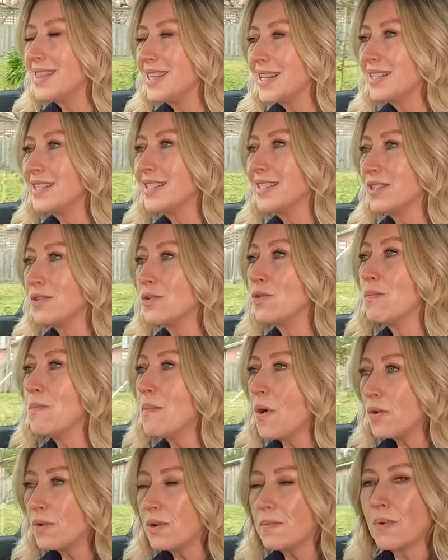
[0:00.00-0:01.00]
This single
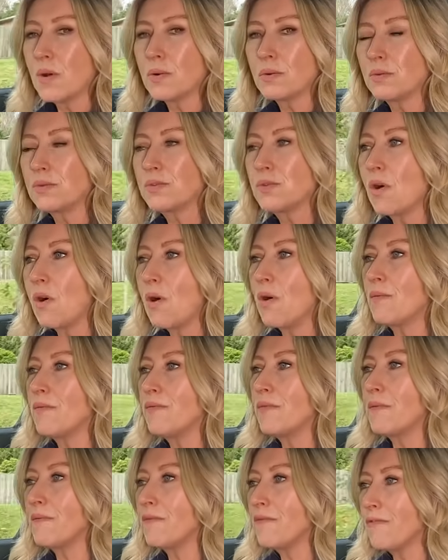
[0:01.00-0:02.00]
motor model's
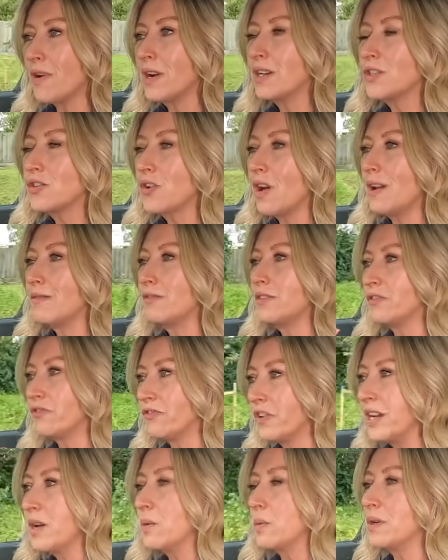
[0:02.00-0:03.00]
gone from front drive to
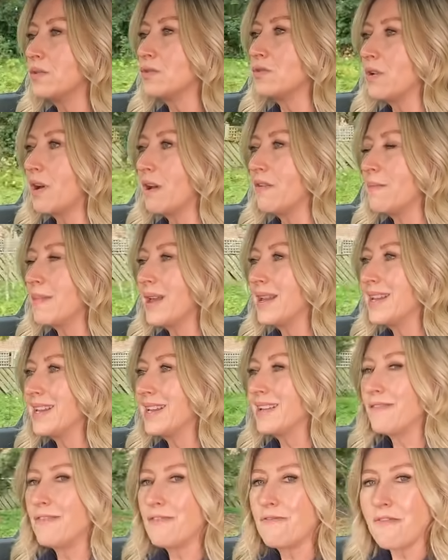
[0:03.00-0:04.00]
rear wheel drive,
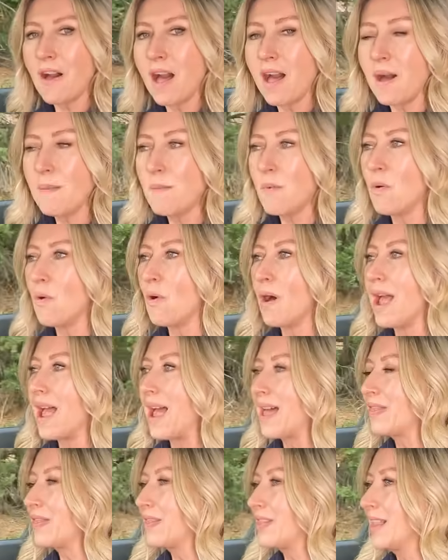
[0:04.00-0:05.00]
making it far
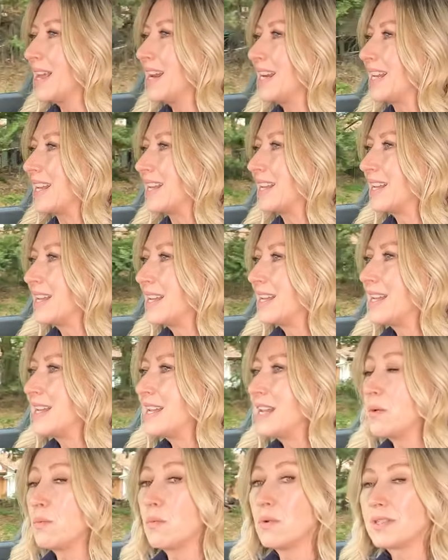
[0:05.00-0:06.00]
more athletic.
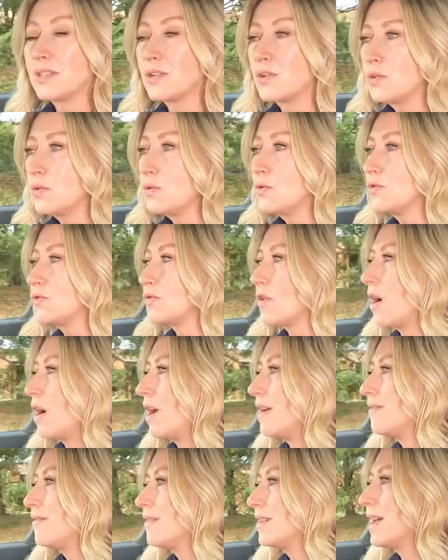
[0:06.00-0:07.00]
It was a good
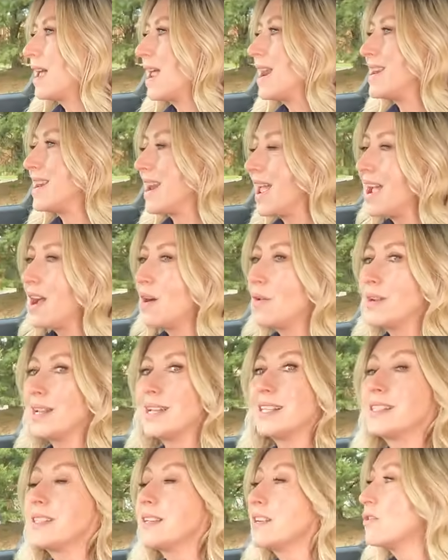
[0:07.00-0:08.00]
drive and now
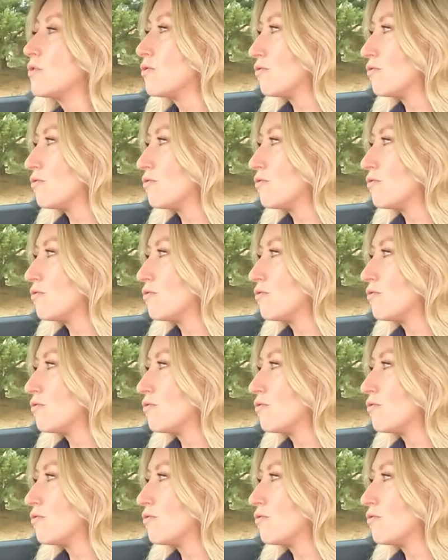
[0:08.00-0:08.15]
it's a